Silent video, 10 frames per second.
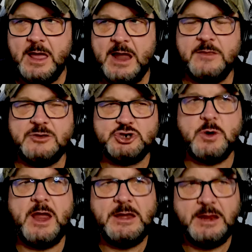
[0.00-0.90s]
And the
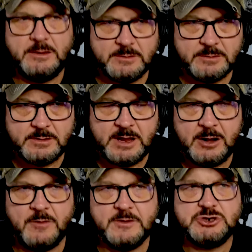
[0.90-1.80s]
training
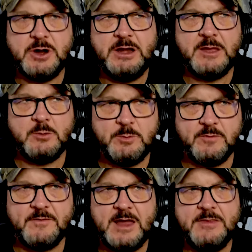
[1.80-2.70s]
and all the training that we
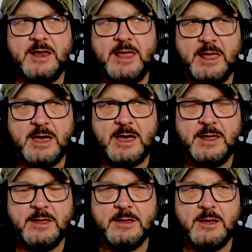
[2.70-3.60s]
provide that
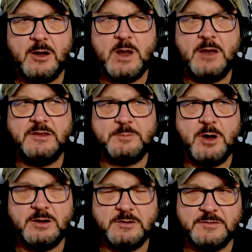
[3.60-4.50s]
AI around its
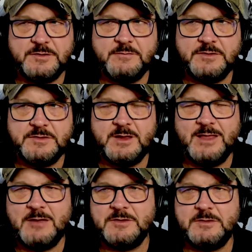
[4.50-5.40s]
product and service
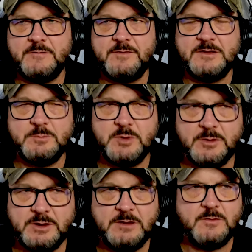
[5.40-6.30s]
allows it the
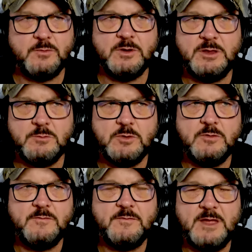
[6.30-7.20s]
flexibility to really
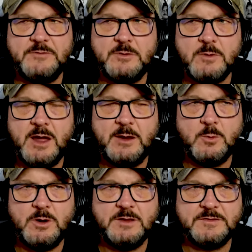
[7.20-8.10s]
move left and right
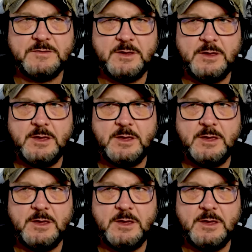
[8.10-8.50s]
when it's,